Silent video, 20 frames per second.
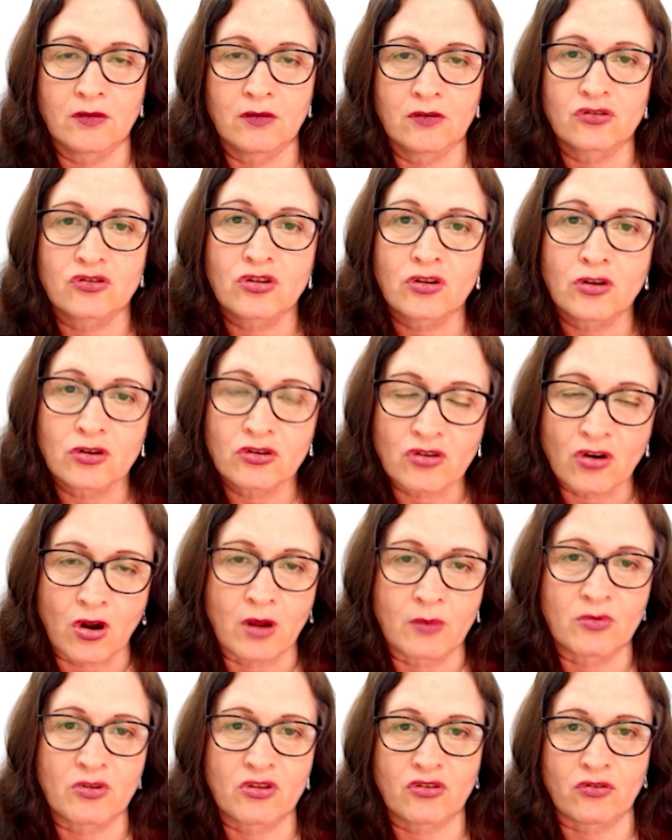2
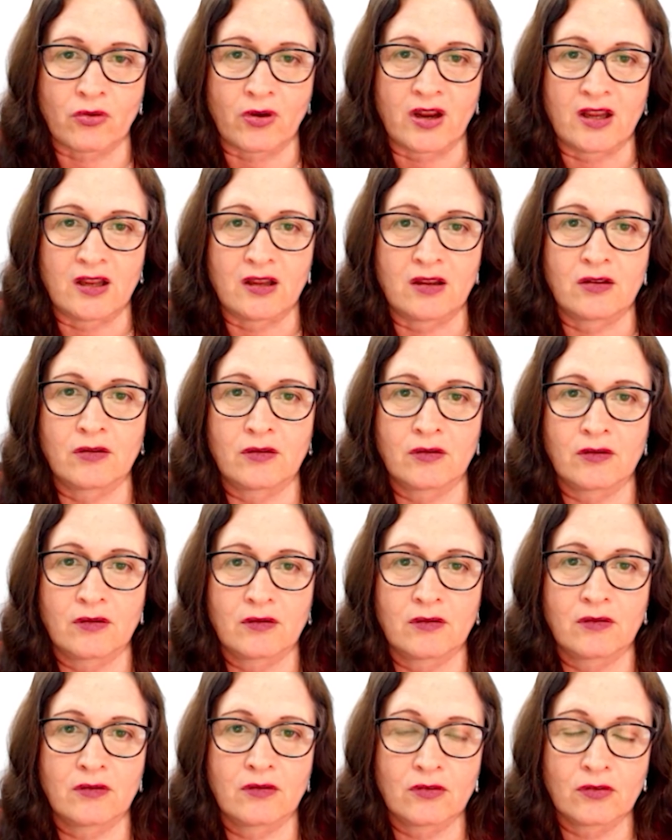times 3,
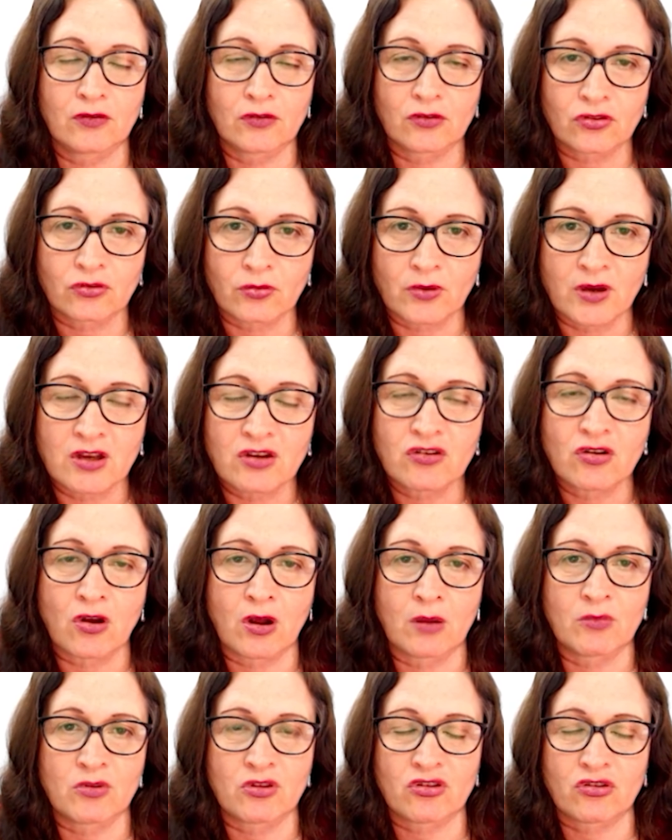3
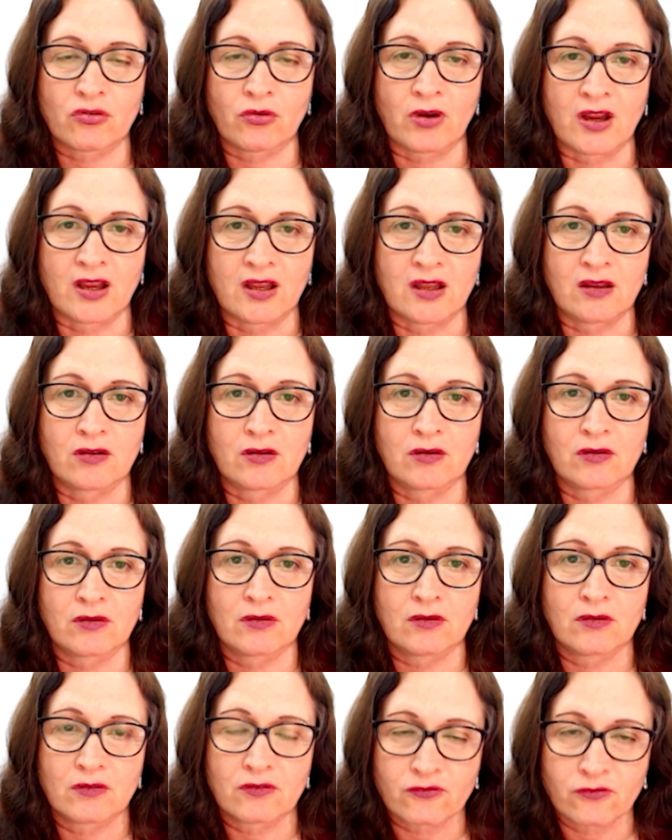times 3,
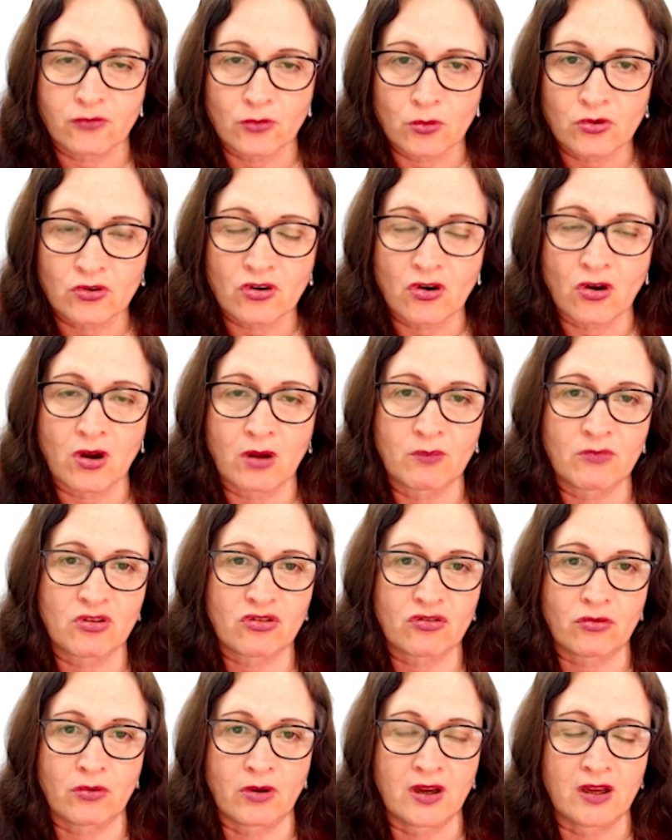4 times
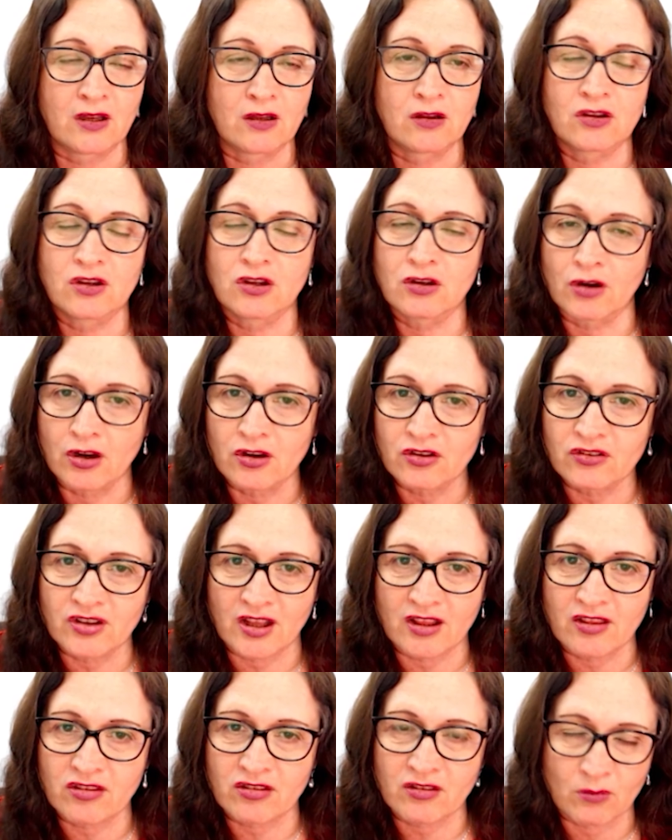3. You don't
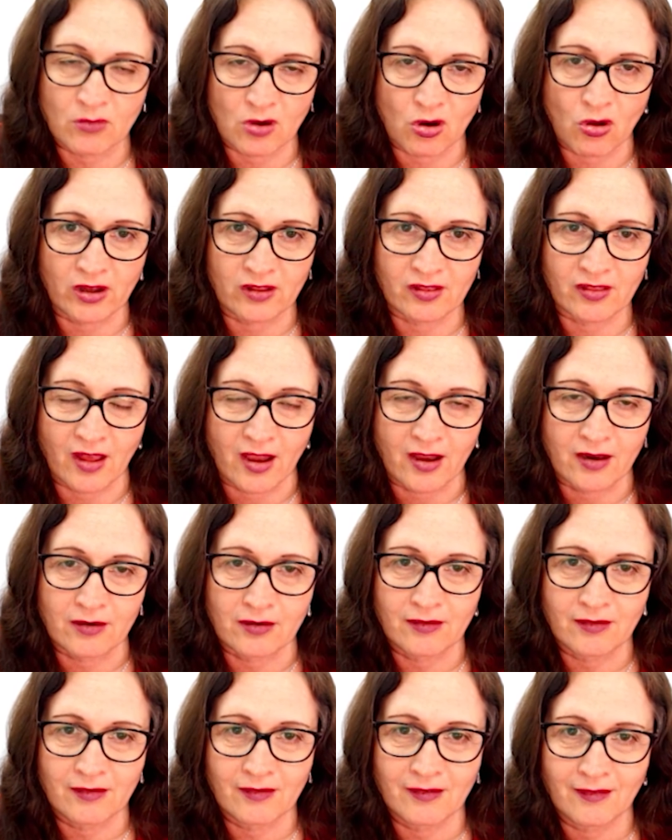test them like that.
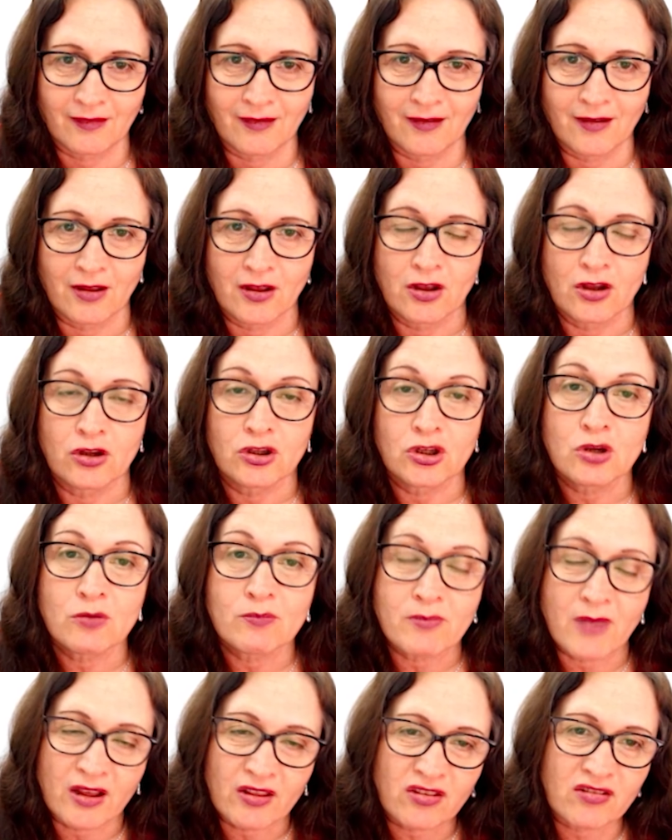You
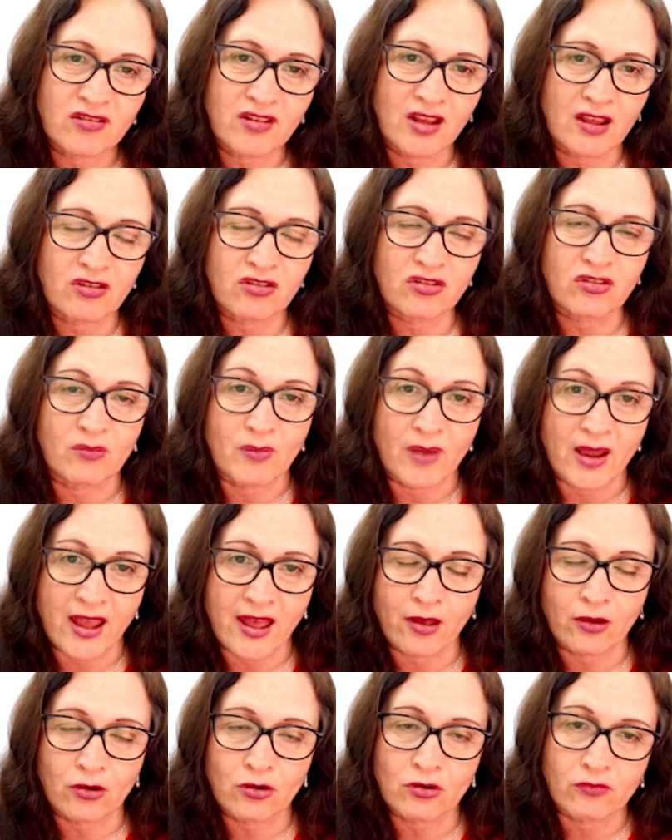must test them
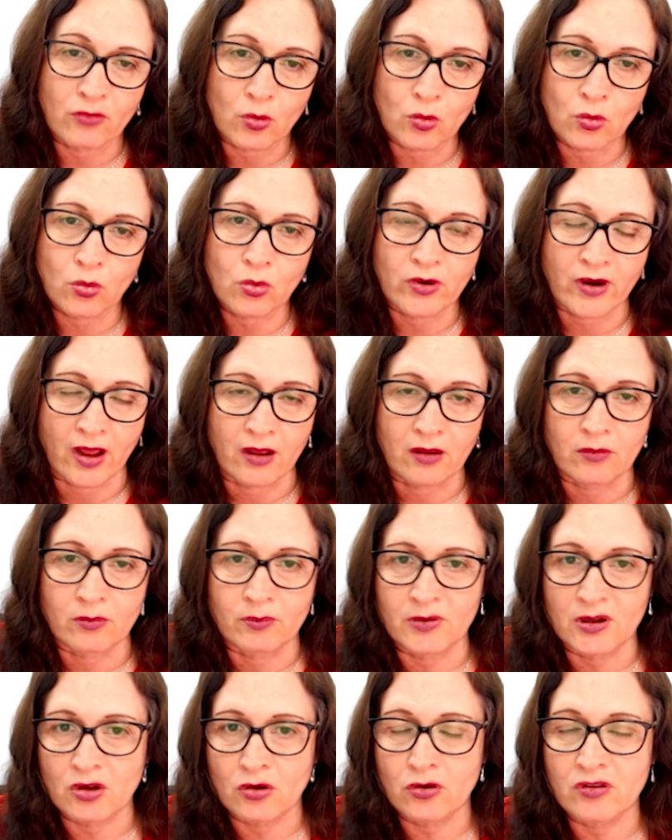out of order,
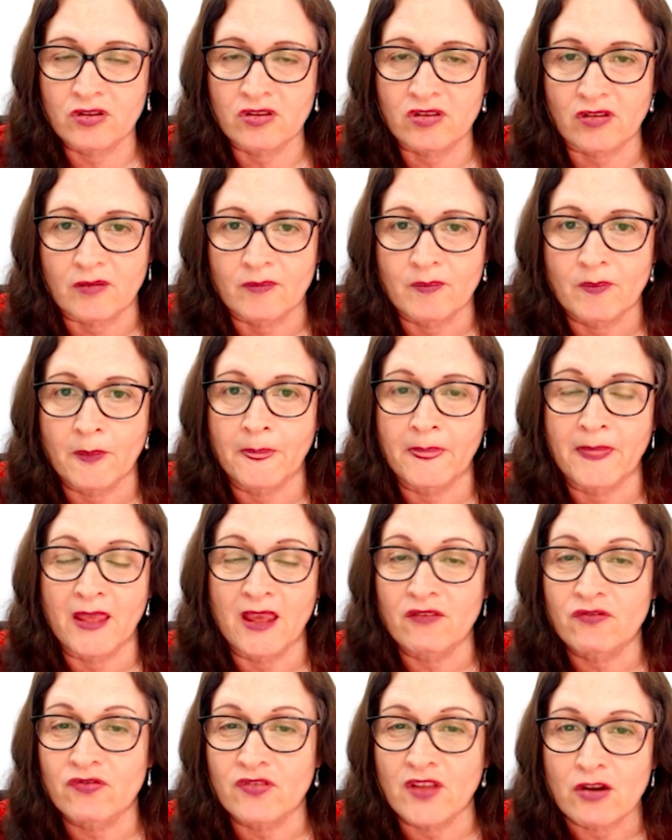because
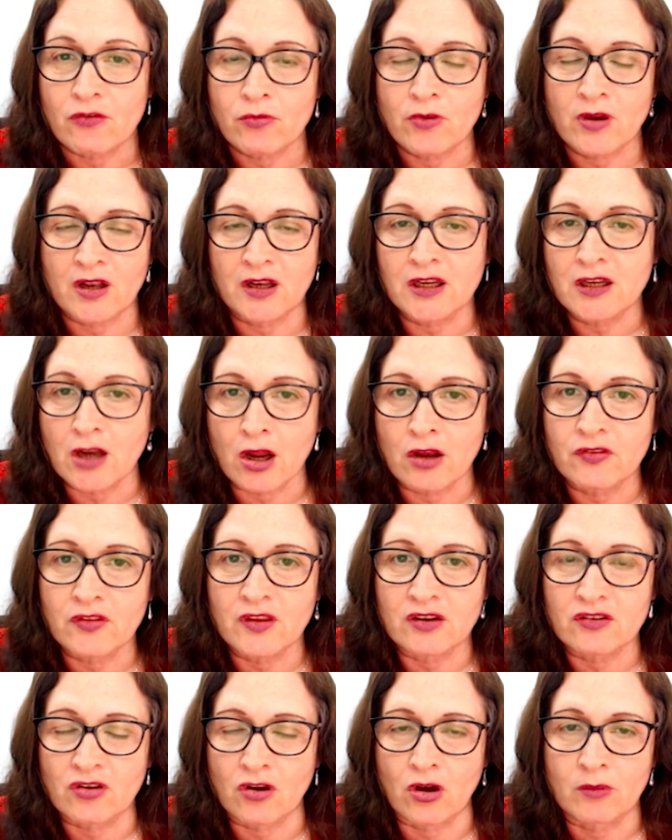if they really know their
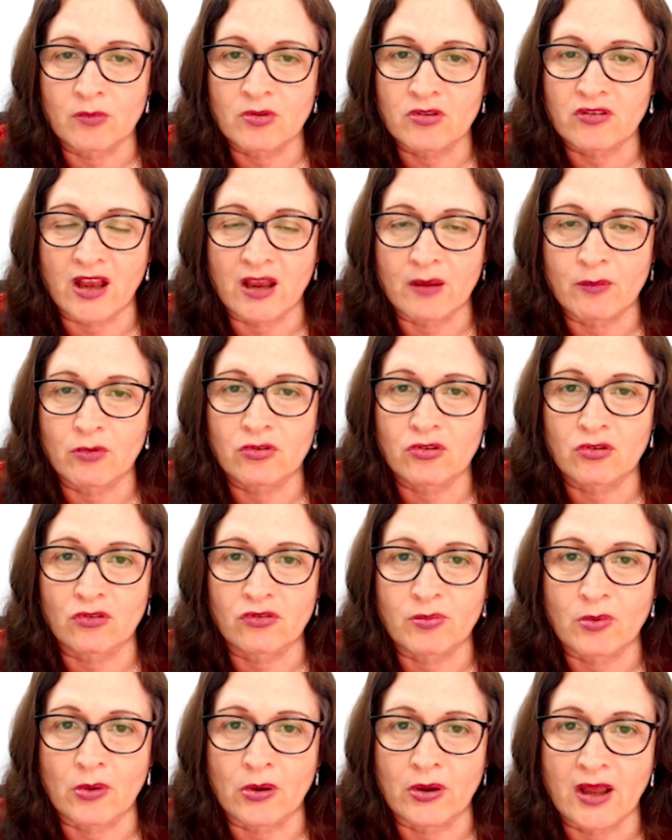times tables off
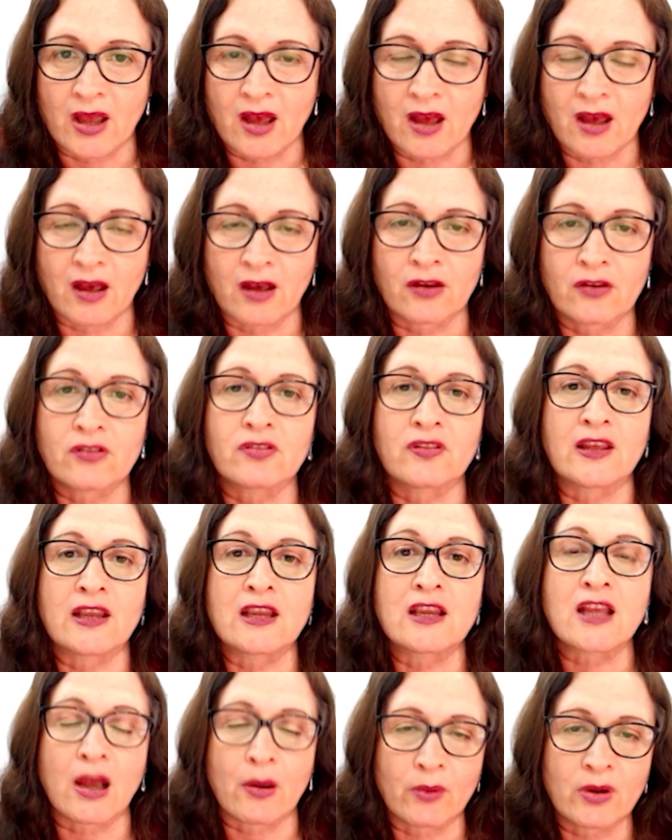by heart, they're
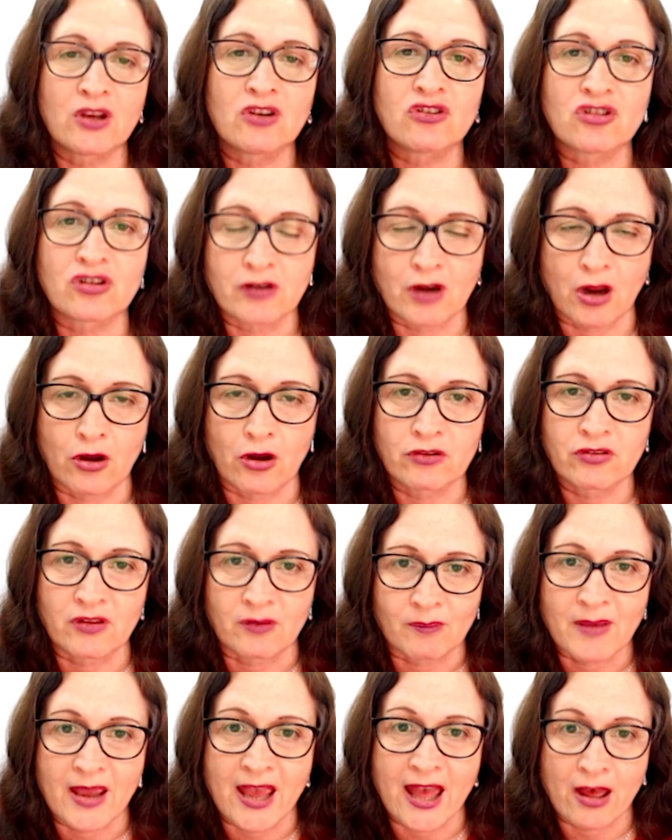going to know
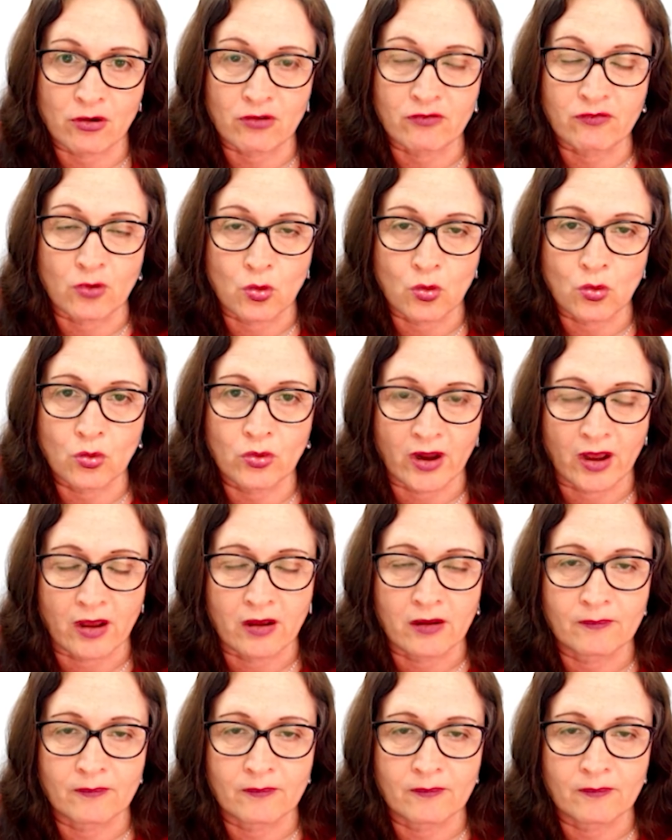them out of order.